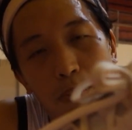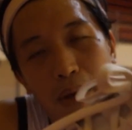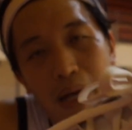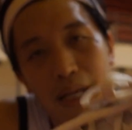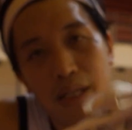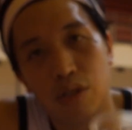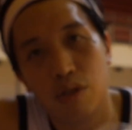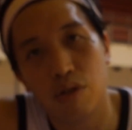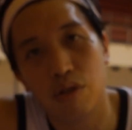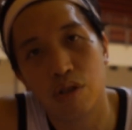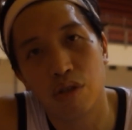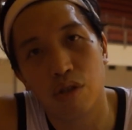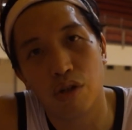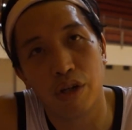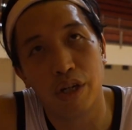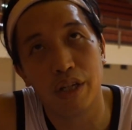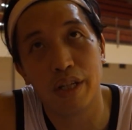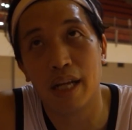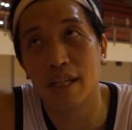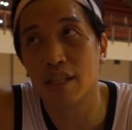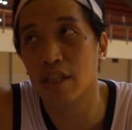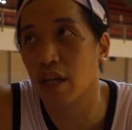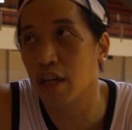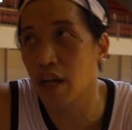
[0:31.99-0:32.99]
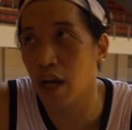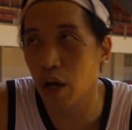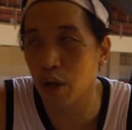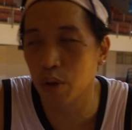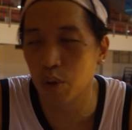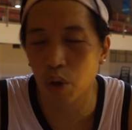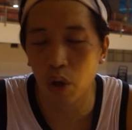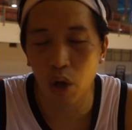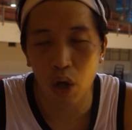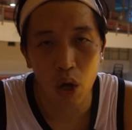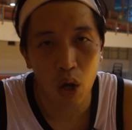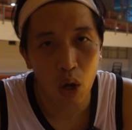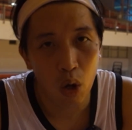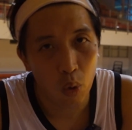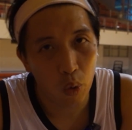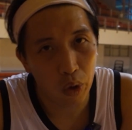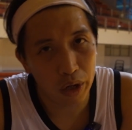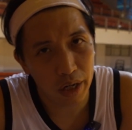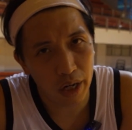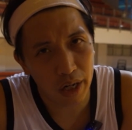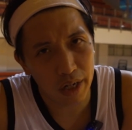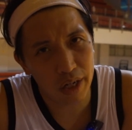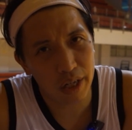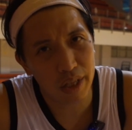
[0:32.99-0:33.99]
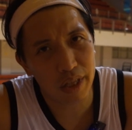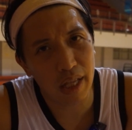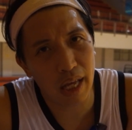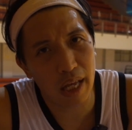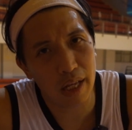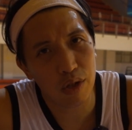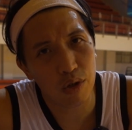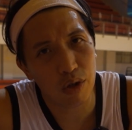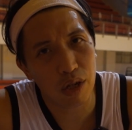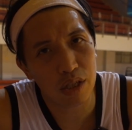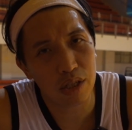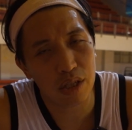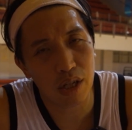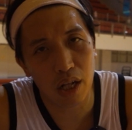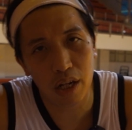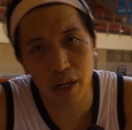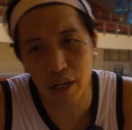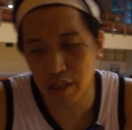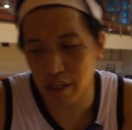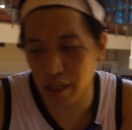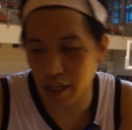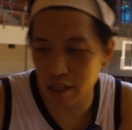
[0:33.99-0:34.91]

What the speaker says: pesos, or that's around 110 US dollars,